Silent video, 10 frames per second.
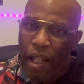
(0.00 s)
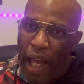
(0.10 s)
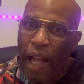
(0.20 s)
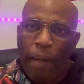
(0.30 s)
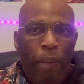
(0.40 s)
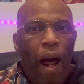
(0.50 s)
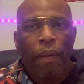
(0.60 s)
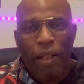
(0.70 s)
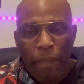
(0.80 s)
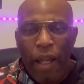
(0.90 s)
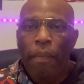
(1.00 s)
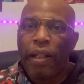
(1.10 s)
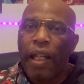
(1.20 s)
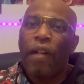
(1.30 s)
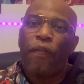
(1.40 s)
I probably could be able to
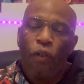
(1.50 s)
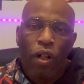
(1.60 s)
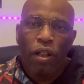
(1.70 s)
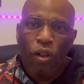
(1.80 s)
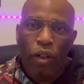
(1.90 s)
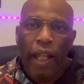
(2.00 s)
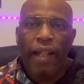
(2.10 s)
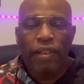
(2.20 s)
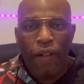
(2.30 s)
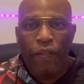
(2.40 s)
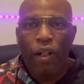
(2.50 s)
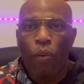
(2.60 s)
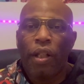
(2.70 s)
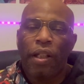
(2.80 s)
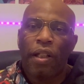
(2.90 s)
get it for a little less if they're
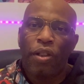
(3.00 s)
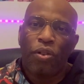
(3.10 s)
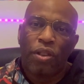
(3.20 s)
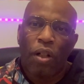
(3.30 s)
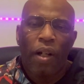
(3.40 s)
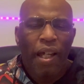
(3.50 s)
willing to do so.